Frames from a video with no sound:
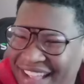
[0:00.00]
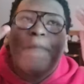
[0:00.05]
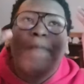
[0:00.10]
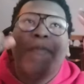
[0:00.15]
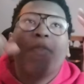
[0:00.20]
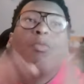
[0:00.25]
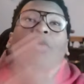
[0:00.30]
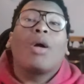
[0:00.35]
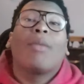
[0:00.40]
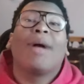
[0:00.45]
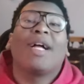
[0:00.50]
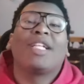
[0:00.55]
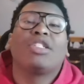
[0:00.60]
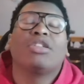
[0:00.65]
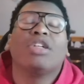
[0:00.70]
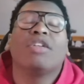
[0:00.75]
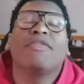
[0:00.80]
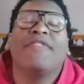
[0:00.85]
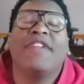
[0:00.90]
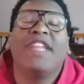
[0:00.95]
Welcome back to
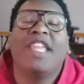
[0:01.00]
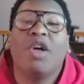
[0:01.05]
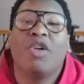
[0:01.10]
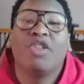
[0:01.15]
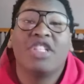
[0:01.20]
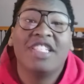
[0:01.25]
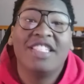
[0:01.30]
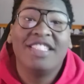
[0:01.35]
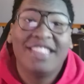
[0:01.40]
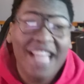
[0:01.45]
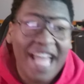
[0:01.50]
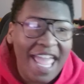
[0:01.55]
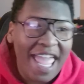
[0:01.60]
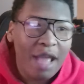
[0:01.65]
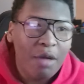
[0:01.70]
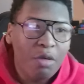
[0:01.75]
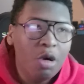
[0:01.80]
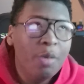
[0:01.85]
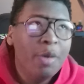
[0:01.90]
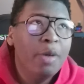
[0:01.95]
another video. Today
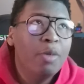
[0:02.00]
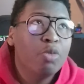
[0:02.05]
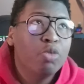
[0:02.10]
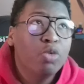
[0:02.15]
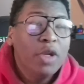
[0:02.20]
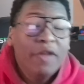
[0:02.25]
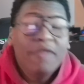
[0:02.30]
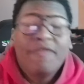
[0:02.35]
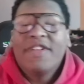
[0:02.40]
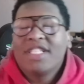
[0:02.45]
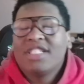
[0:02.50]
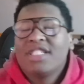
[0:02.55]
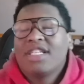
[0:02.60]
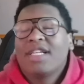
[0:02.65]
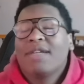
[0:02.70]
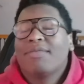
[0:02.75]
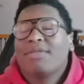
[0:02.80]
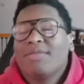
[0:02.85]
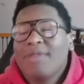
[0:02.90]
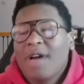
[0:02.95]
we'll be revisiting
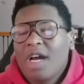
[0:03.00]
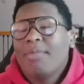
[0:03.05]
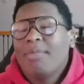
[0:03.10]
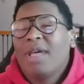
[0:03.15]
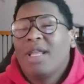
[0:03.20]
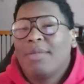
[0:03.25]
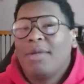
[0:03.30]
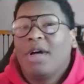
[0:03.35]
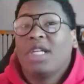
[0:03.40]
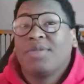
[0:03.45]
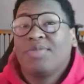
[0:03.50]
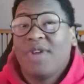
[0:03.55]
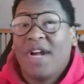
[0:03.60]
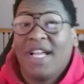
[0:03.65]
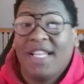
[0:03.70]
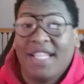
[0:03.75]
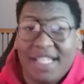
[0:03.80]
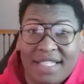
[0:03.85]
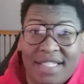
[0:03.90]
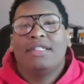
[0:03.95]
Spider-Man Miles
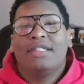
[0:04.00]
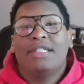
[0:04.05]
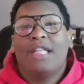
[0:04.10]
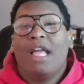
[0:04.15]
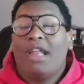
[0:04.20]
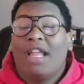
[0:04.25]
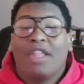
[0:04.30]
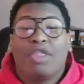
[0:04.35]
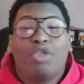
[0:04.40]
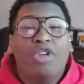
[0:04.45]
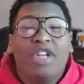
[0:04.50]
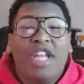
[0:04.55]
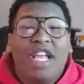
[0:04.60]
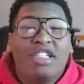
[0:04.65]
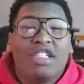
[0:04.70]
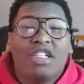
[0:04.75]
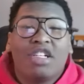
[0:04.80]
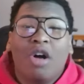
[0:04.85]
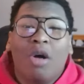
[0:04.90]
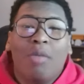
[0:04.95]
Morales. Now, like three days
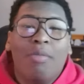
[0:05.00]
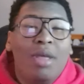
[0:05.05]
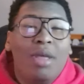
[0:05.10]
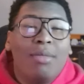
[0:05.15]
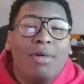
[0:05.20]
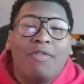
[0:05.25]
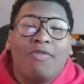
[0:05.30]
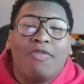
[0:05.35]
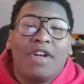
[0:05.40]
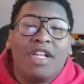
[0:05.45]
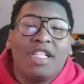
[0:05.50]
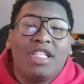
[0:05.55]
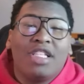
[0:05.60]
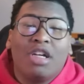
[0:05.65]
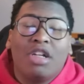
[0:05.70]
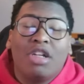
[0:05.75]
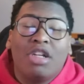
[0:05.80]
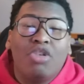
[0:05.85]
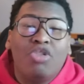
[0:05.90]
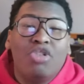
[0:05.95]
ago, me and my friend saw
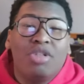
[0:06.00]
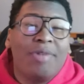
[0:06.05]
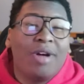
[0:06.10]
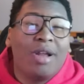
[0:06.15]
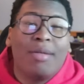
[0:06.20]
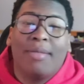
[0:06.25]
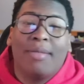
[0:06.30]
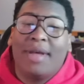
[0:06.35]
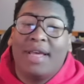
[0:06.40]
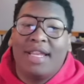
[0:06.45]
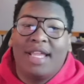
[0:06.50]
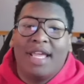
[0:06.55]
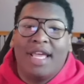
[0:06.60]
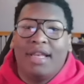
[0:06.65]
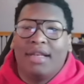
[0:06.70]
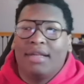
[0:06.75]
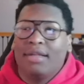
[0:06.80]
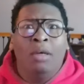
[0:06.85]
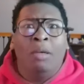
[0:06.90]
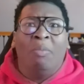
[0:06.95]
the new Spider-Man,
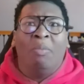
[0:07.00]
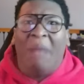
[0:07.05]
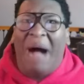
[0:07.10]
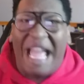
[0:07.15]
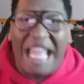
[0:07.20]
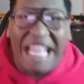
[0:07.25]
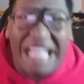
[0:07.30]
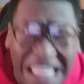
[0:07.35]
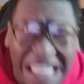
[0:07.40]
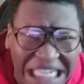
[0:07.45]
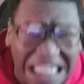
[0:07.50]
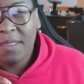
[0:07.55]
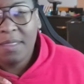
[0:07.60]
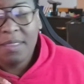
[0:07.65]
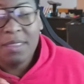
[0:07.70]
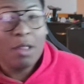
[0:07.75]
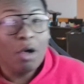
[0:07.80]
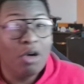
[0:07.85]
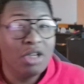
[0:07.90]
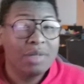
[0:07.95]
and my God,
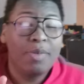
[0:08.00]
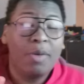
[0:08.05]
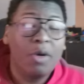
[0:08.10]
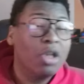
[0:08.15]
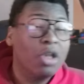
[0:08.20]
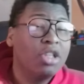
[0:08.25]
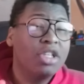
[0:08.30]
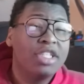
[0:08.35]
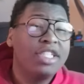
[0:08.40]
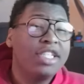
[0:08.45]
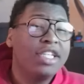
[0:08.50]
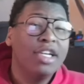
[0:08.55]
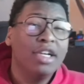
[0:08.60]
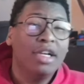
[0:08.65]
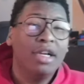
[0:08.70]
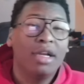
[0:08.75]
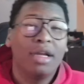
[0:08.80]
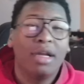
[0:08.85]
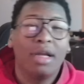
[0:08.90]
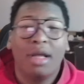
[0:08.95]
no spoilers here.
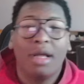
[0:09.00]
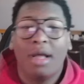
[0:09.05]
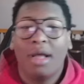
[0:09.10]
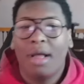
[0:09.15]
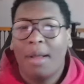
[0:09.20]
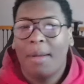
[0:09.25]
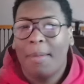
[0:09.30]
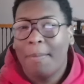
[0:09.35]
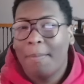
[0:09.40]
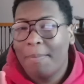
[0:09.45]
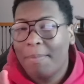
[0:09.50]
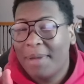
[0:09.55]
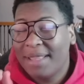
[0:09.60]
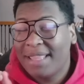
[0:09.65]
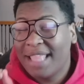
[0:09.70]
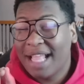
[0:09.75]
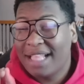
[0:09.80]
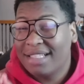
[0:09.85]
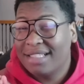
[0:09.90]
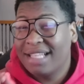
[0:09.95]
But
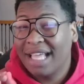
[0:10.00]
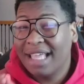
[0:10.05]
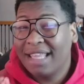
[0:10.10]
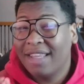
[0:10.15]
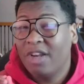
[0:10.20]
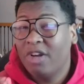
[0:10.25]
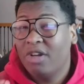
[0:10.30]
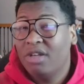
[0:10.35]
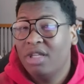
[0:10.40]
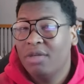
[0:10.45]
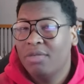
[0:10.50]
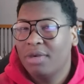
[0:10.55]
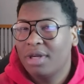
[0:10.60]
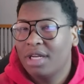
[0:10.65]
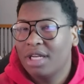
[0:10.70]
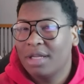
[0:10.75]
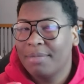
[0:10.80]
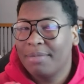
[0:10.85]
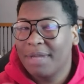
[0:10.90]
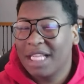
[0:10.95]
that's like literally one of
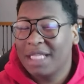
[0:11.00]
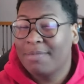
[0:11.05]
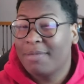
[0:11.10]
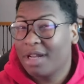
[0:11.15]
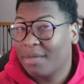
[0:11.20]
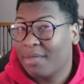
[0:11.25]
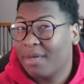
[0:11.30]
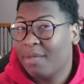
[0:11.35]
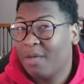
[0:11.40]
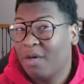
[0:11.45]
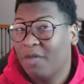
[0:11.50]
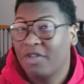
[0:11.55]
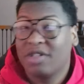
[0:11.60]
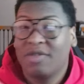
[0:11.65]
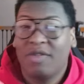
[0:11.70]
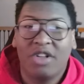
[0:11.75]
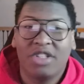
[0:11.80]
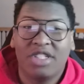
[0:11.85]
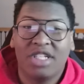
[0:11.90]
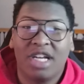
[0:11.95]
the best Spider-Man movies of
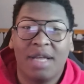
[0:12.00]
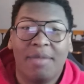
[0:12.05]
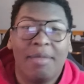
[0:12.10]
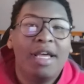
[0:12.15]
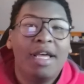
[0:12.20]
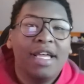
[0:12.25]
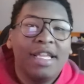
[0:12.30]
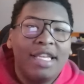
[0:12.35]
all time.